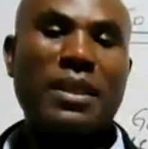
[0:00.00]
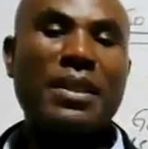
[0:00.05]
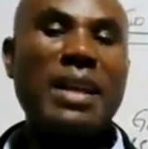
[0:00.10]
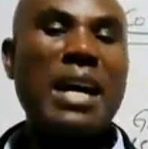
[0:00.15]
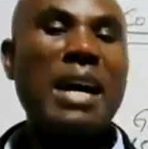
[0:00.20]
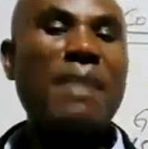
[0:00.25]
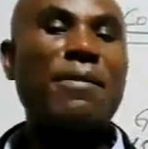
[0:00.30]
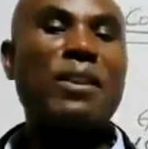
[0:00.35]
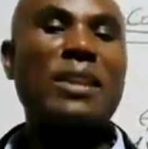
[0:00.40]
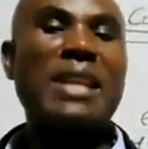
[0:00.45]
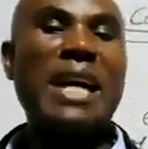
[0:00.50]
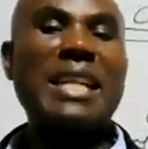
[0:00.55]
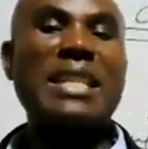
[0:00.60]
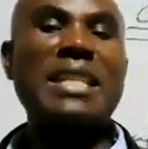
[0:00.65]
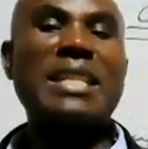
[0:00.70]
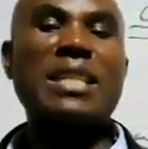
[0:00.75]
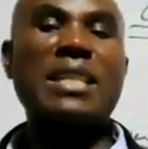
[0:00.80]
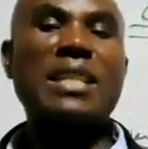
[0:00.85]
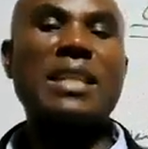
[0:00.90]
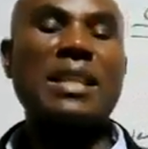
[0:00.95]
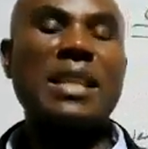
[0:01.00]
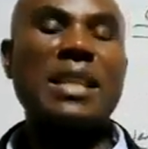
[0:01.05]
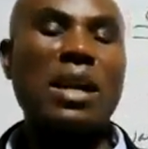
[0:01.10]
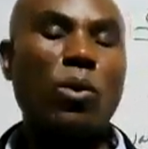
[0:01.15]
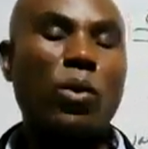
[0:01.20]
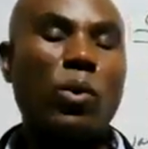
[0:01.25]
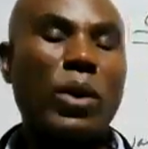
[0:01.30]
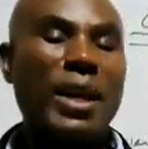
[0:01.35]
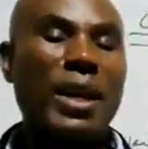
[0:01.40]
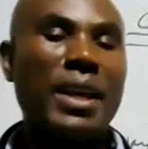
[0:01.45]
Therefore, that is
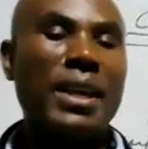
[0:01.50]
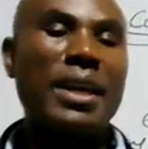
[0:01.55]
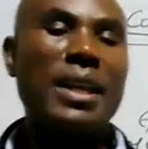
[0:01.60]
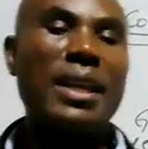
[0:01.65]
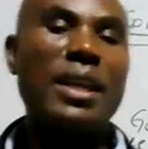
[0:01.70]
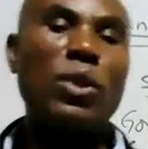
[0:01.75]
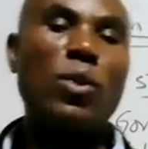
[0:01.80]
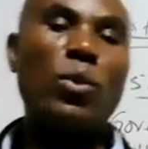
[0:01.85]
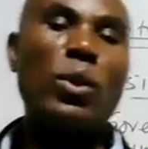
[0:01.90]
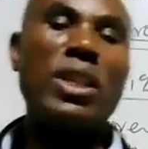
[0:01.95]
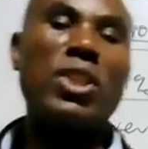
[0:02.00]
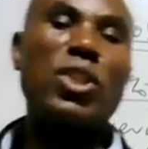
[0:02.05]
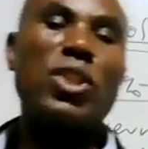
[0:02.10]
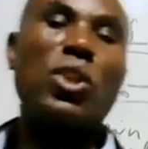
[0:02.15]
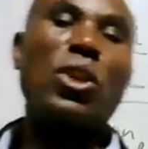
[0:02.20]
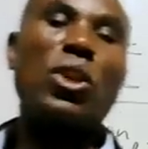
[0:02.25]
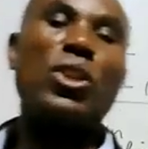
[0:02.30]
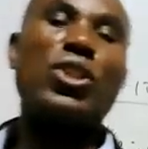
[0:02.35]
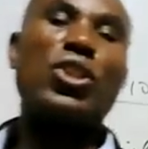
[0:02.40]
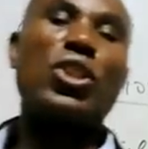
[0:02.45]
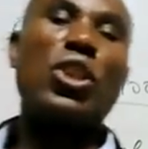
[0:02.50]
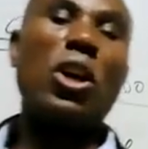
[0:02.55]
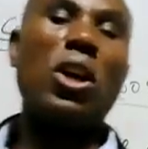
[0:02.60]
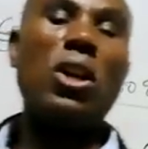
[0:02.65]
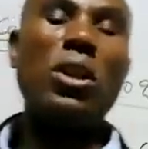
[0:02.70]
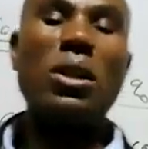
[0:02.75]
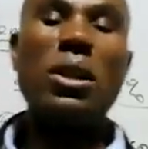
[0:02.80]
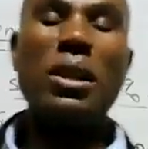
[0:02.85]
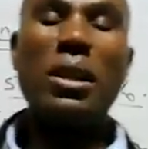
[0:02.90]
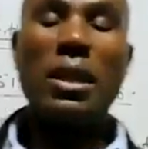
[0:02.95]
the way in which
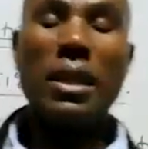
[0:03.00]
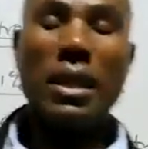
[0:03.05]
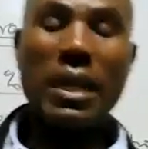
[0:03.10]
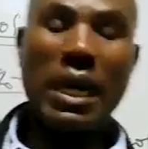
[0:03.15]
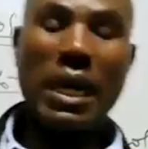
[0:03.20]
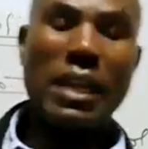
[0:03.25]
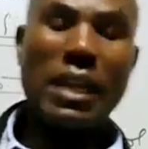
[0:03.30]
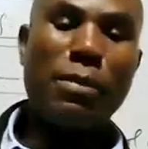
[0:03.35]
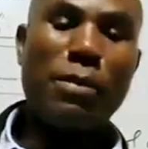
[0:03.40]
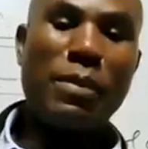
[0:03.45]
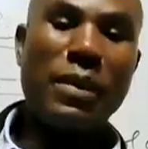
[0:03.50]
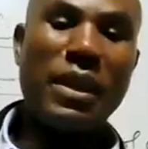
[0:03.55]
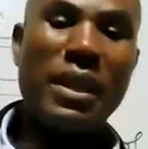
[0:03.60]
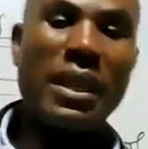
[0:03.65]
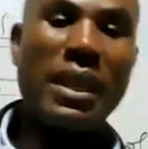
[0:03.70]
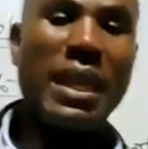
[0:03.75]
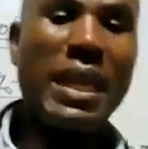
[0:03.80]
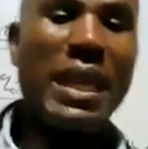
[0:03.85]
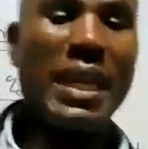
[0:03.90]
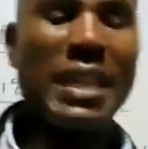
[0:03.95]
control can be